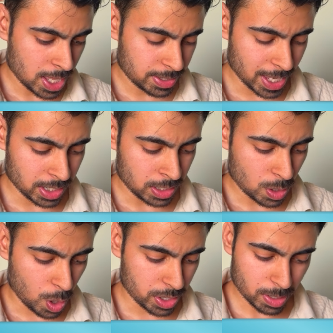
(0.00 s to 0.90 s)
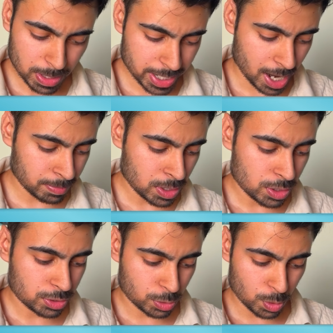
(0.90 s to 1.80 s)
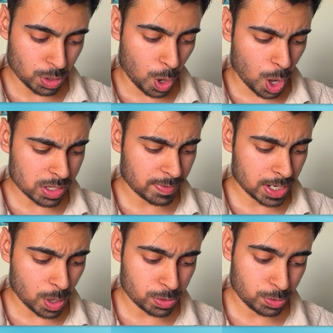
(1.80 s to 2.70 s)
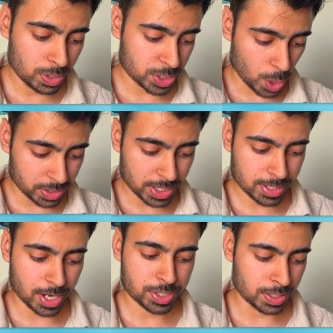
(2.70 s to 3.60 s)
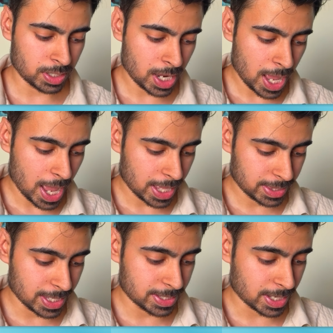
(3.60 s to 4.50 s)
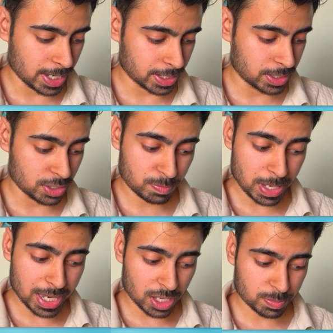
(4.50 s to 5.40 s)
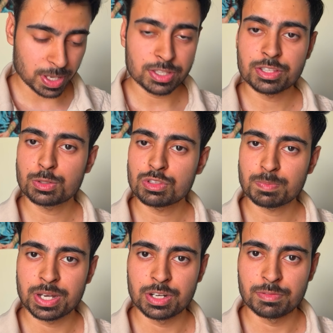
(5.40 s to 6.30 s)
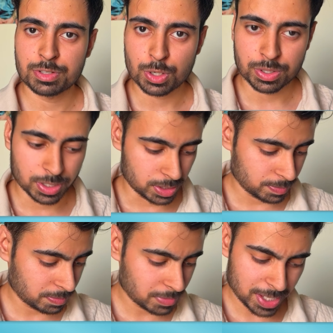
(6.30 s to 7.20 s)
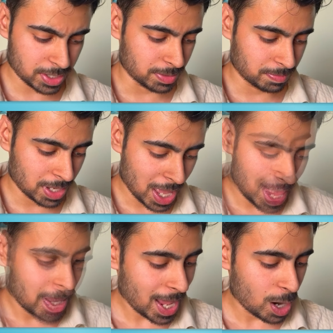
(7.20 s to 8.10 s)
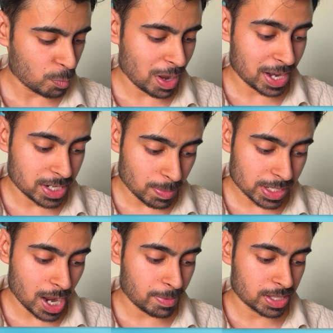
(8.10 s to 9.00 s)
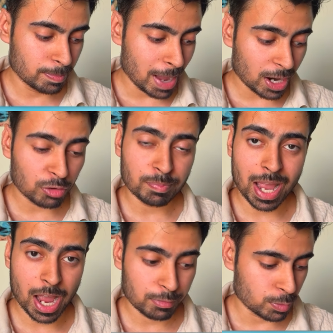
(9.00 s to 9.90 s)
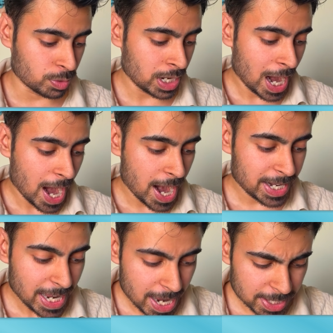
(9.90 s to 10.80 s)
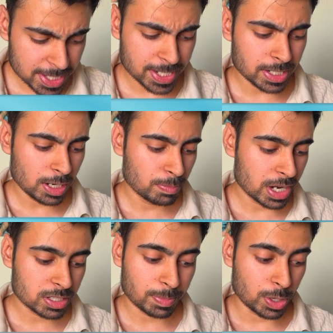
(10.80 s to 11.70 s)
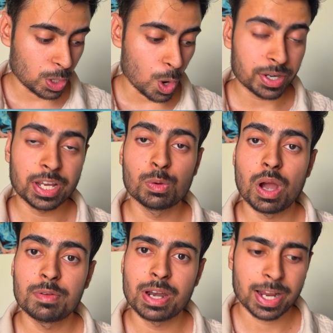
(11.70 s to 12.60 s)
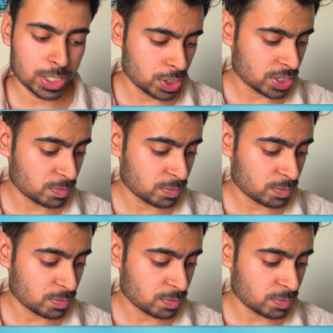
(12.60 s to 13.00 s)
Then on double tap, scroll all the way down to the shortcut section, then select the speak expense to Spendrift shortcut. That's it. Now when I double tap at the back of my iPhone, it instantly brings up a recording UI where I can just